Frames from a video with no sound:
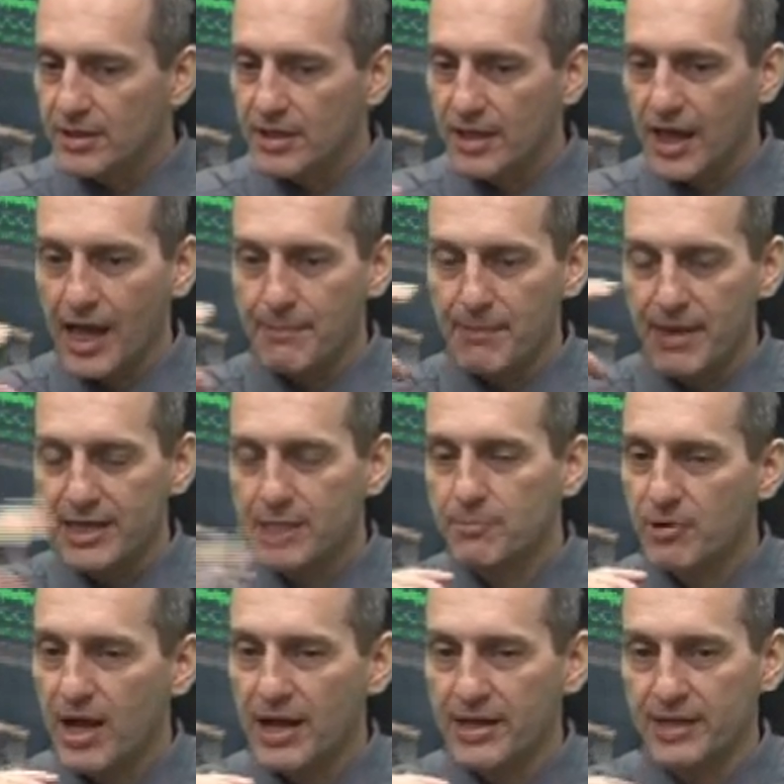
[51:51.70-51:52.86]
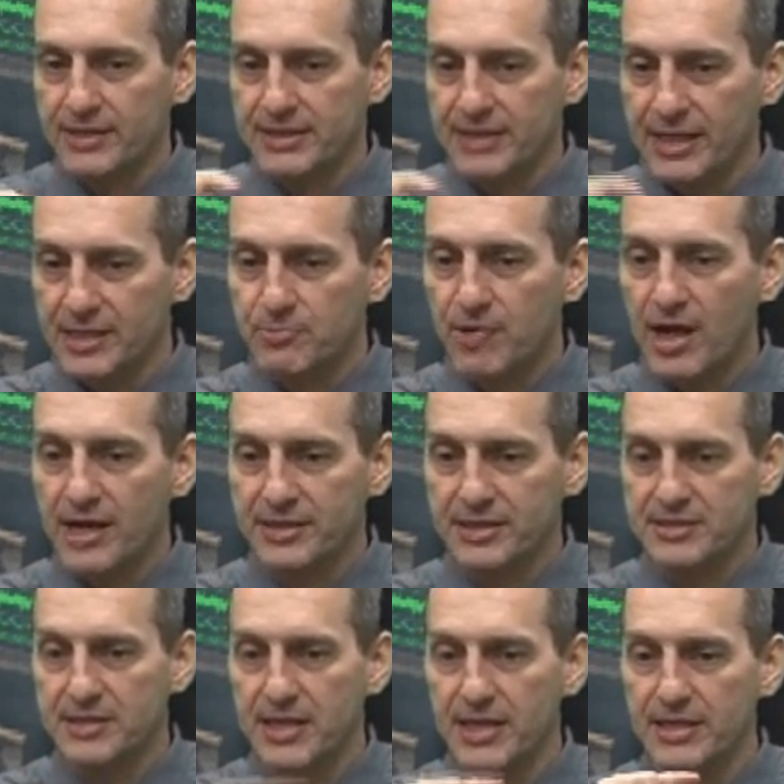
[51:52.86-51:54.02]
I make a product, and on the product I
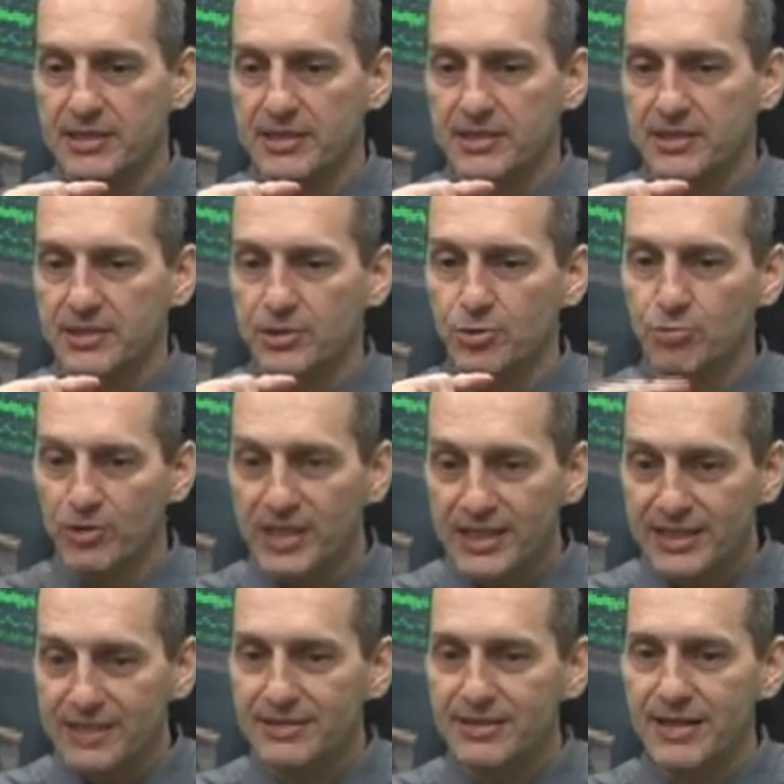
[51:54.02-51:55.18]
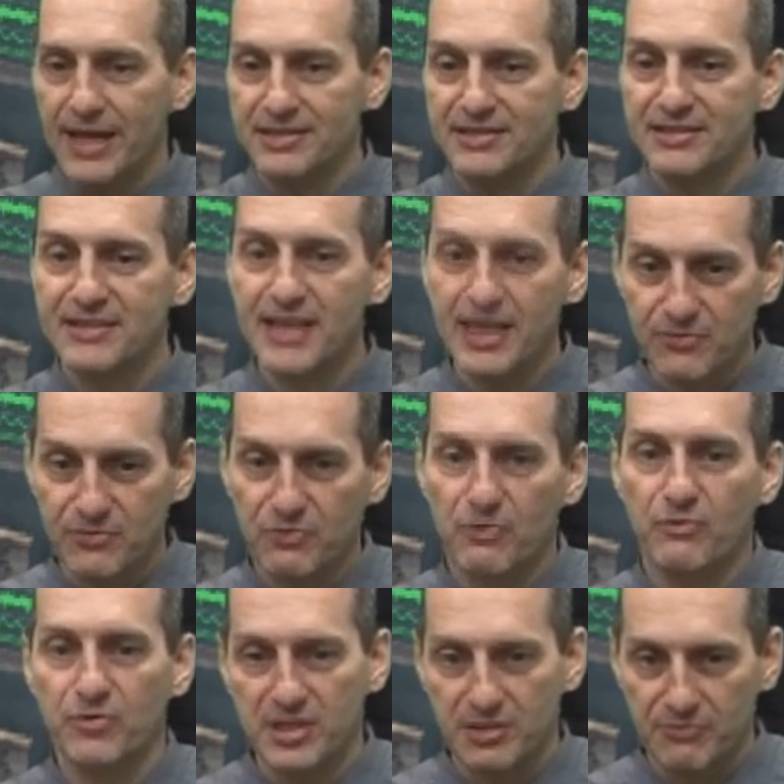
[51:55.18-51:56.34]
say green and safe
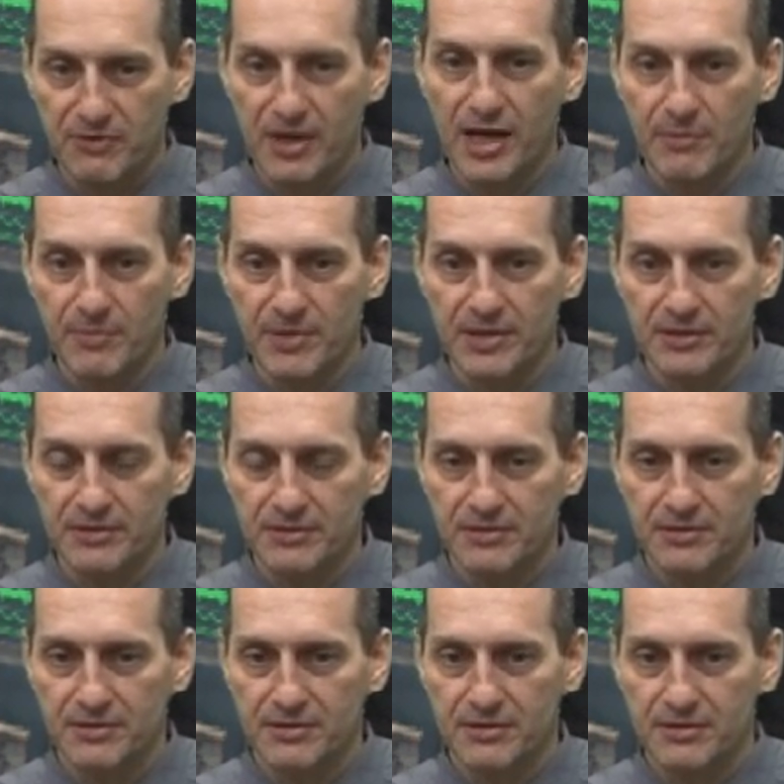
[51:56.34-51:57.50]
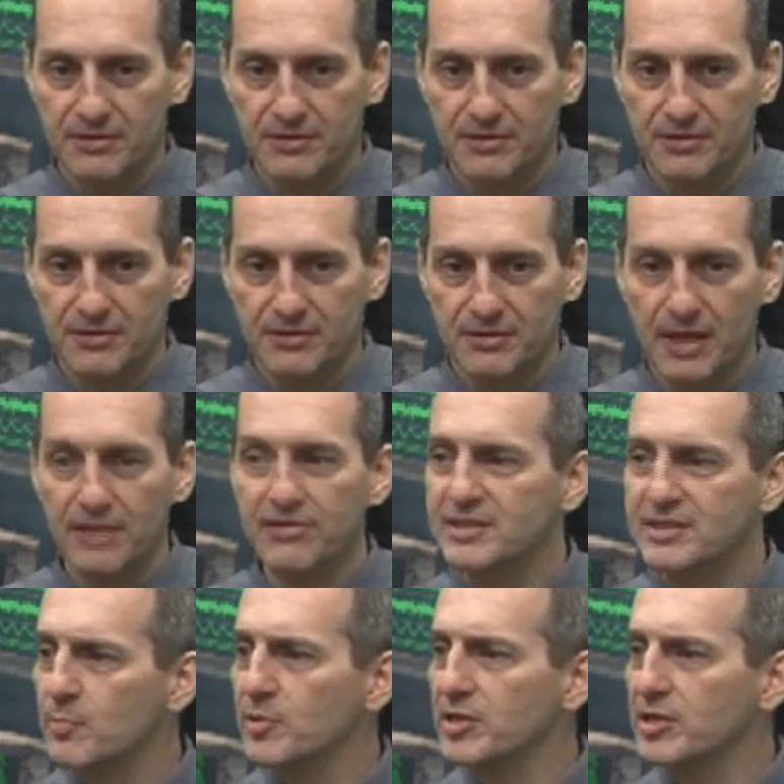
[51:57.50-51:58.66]
for the environment. I think
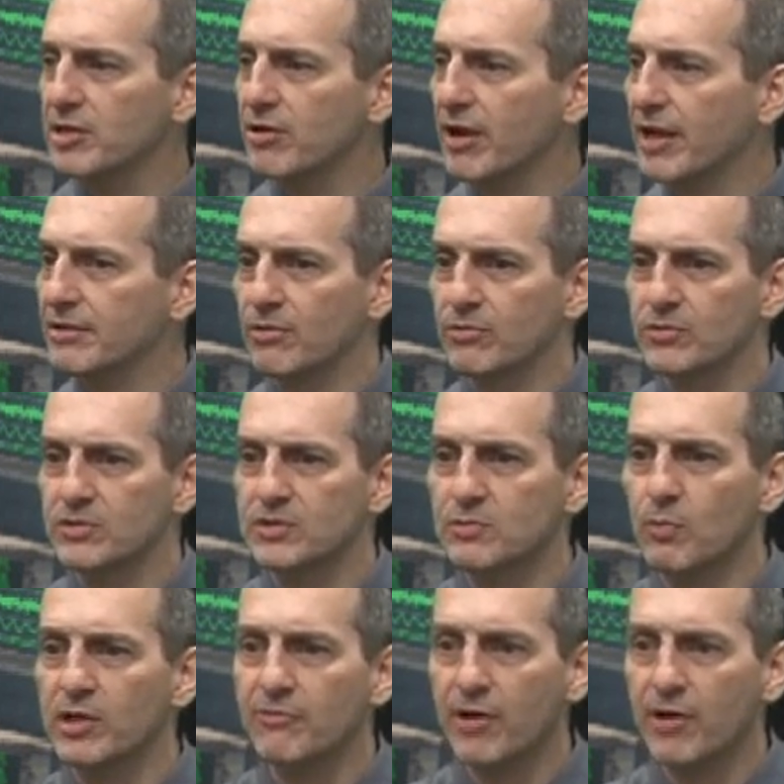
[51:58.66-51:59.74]
someone here had, one of our